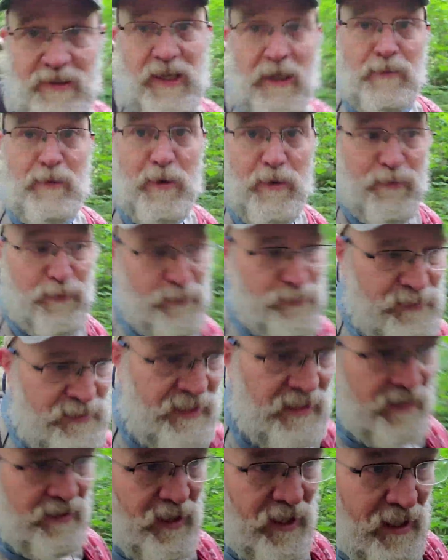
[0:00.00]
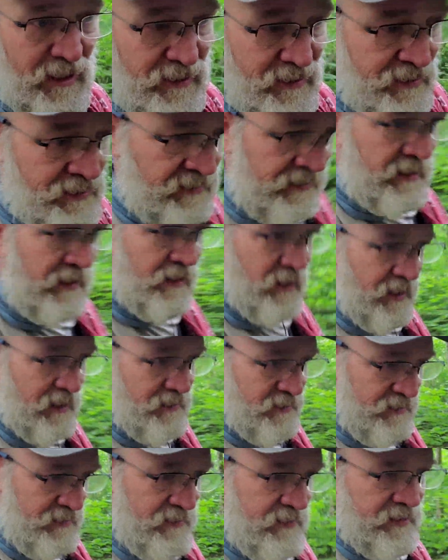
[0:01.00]
I'm going from ski lodge to ski
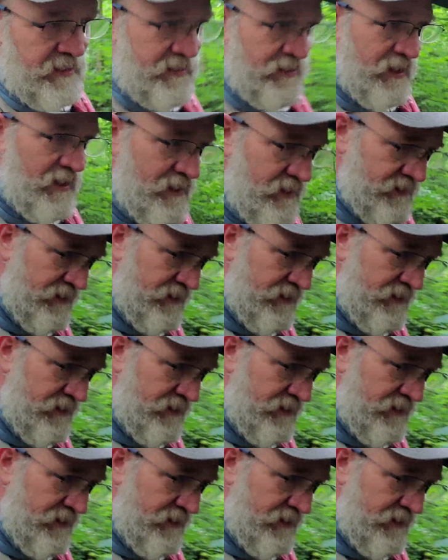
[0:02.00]
lodge to ski lodge to